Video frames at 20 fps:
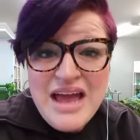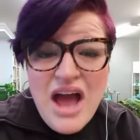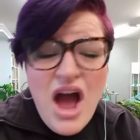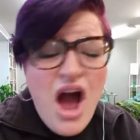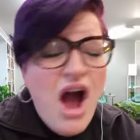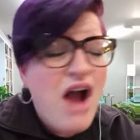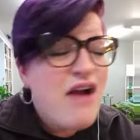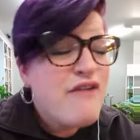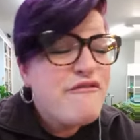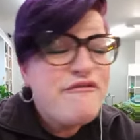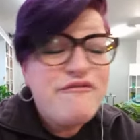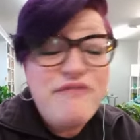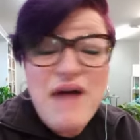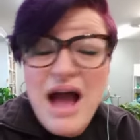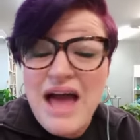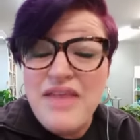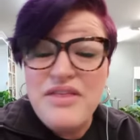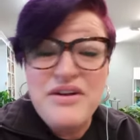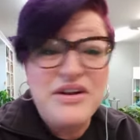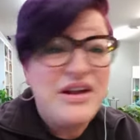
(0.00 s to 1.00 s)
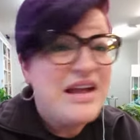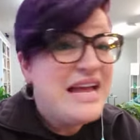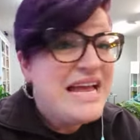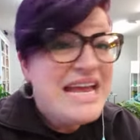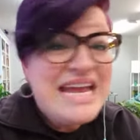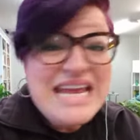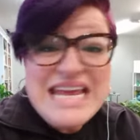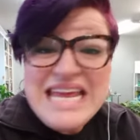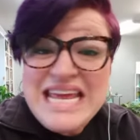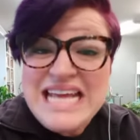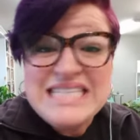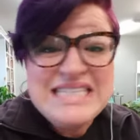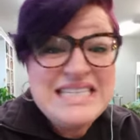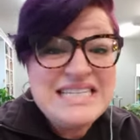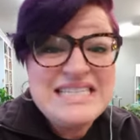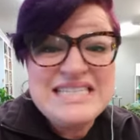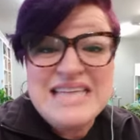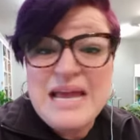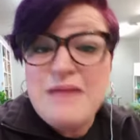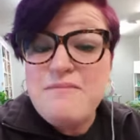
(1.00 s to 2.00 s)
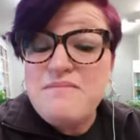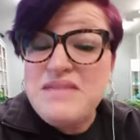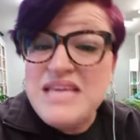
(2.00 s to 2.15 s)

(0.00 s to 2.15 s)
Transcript: Our Father, He is the same